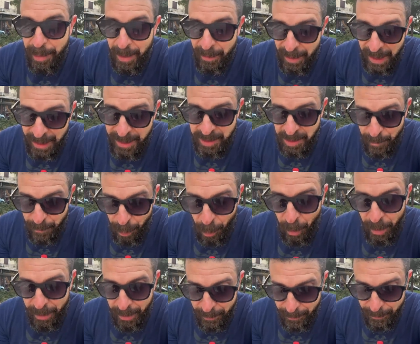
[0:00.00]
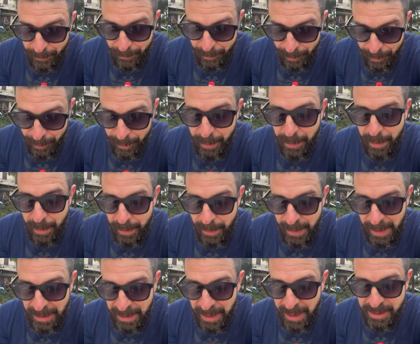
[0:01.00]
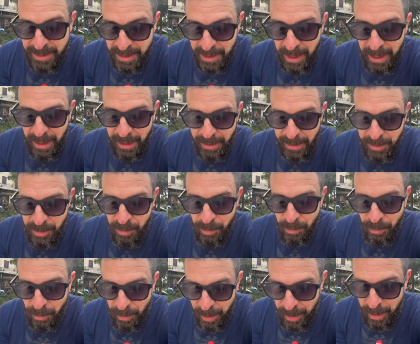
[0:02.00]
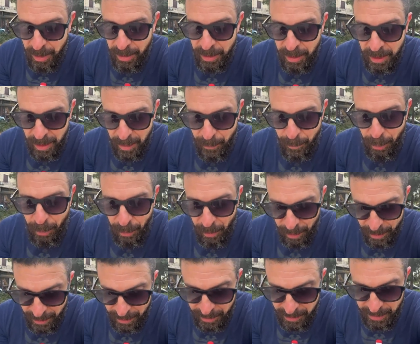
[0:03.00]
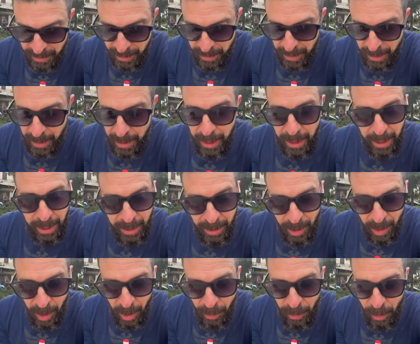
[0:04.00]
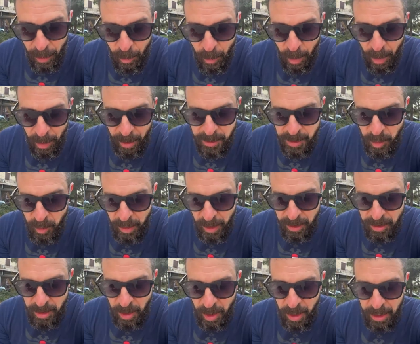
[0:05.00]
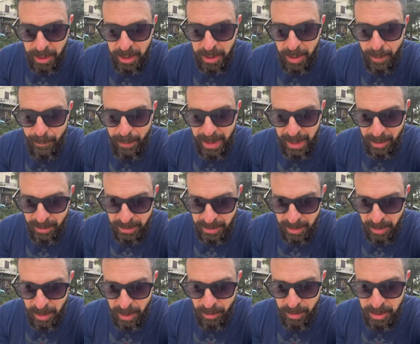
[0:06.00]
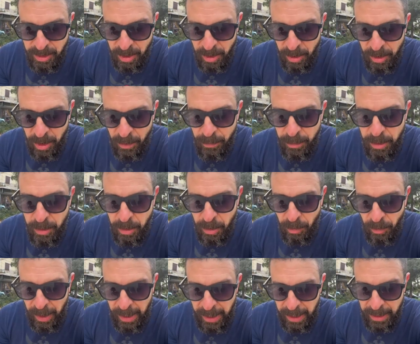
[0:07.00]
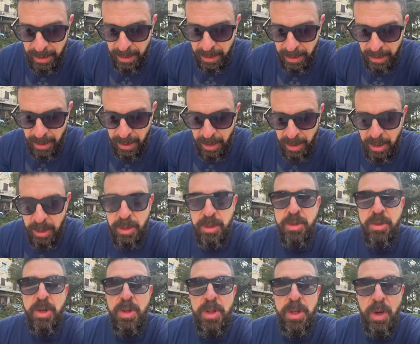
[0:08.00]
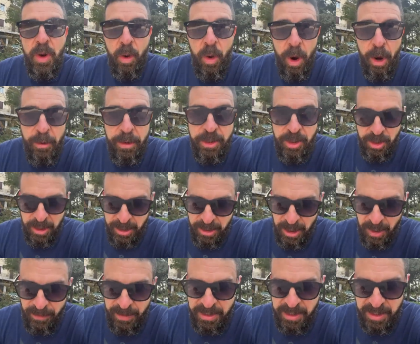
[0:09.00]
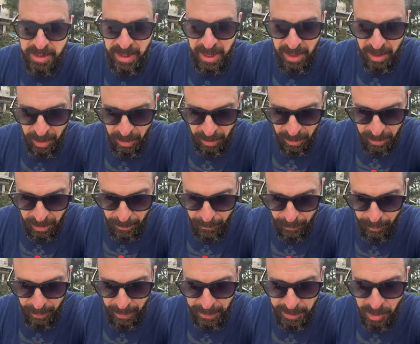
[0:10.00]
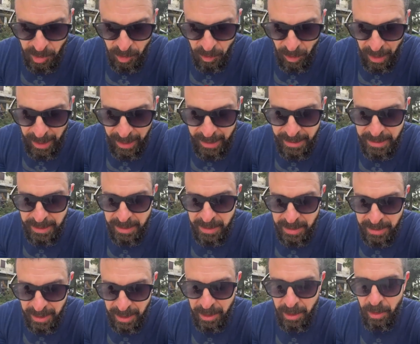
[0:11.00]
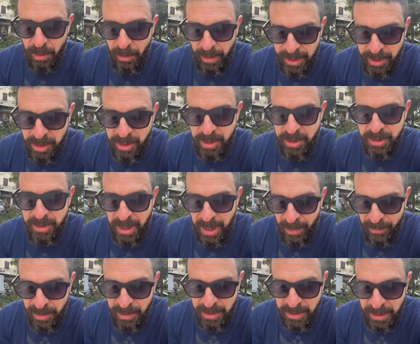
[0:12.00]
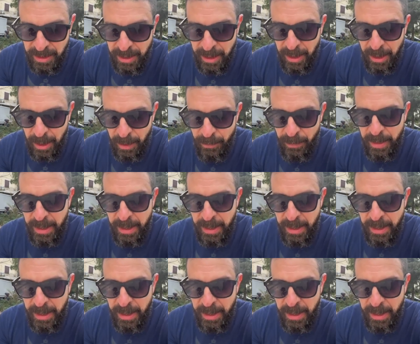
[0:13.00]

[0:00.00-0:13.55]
That is important. That last line is really important. In other words, we are talking about the return of Ukraine to the origins of its statehood, enshrined in the Declaration Sovereignty of